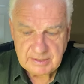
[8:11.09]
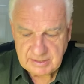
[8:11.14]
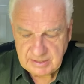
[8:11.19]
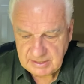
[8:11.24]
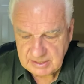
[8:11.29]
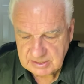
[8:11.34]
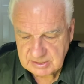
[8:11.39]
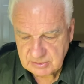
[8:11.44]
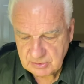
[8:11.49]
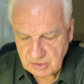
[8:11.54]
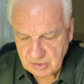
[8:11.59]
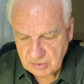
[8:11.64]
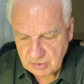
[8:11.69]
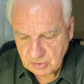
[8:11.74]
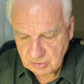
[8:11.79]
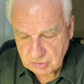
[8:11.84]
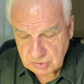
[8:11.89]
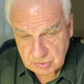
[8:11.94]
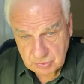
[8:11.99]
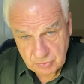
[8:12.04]
It's
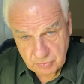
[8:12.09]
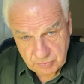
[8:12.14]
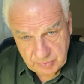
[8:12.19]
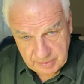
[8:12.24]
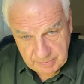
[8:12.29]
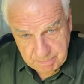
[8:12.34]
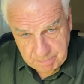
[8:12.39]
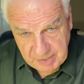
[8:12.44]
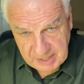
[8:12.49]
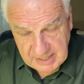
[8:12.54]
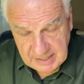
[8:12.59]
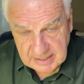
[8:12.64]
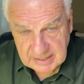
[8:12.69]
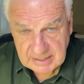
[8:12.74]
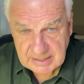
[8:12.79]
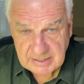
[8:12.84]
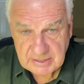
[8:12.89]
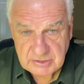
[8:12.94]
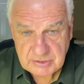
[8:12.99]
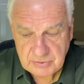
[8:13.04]
those who
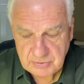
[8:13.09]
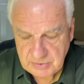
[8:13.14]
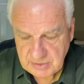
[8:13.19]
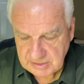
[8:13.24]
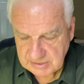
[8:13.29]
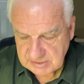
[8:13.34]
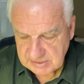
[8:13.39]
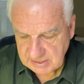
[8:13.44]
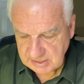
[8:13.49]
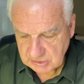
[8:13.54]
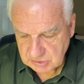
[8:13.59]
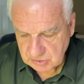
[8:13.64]
repeatedly do these things,